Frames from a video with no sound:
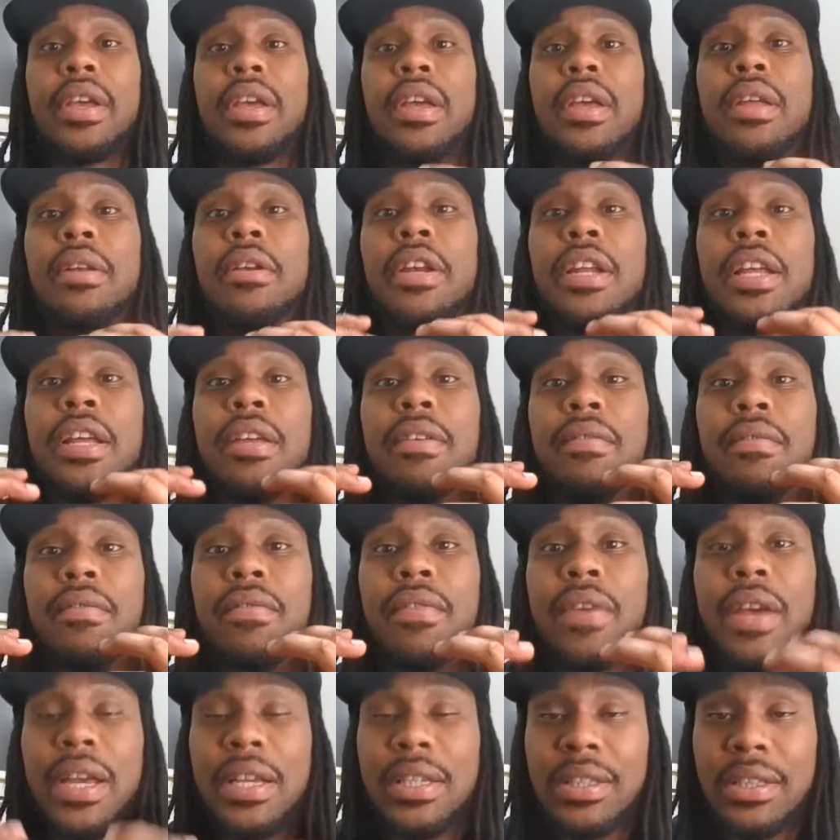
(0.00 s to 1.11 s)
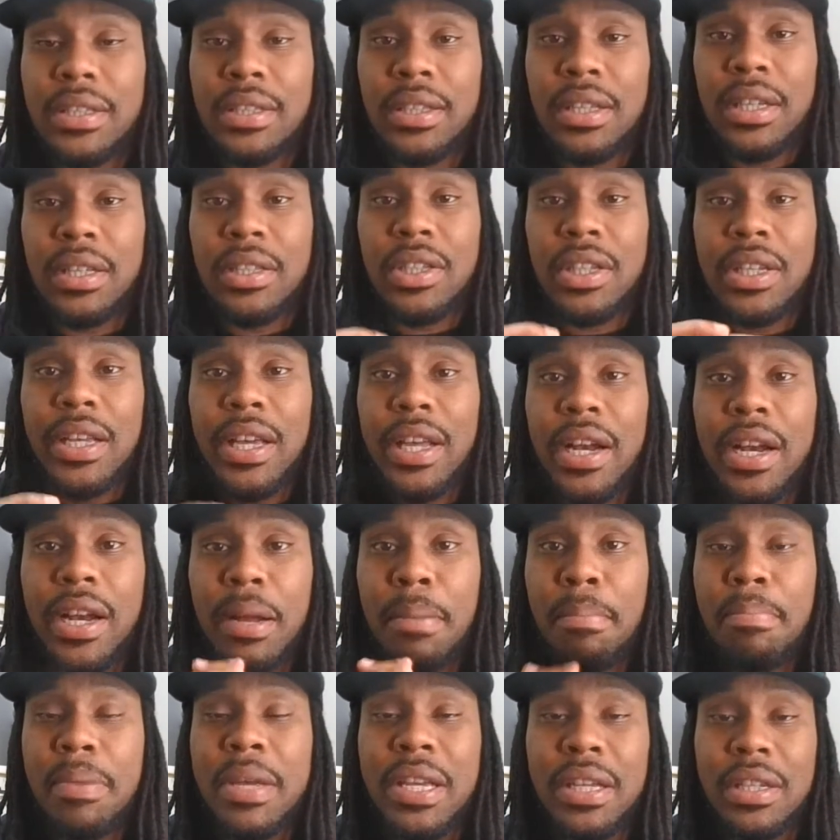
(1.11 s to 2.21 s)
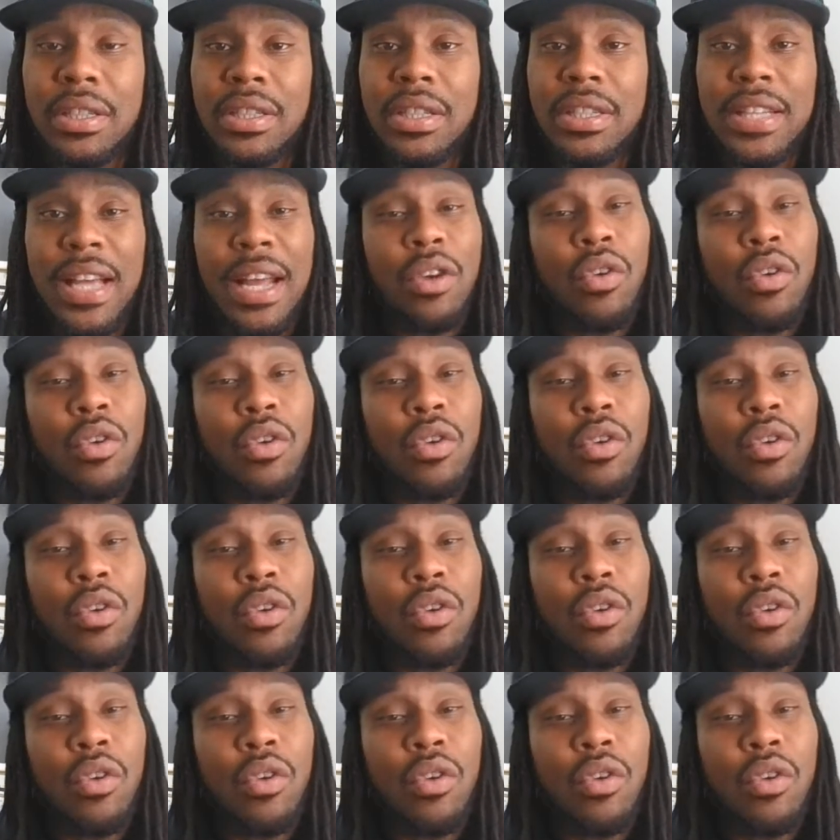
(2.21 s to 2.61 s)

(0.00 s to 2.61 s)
and invest into getting a business.